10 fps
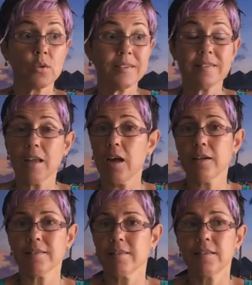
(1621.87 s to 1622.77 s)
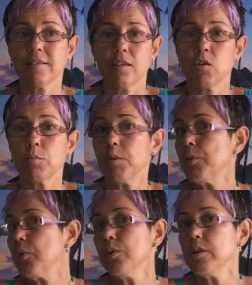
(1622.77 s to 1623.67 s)
crystals, things that you might
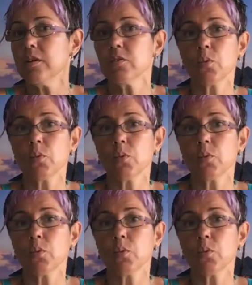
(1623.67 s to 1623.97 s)
be curious,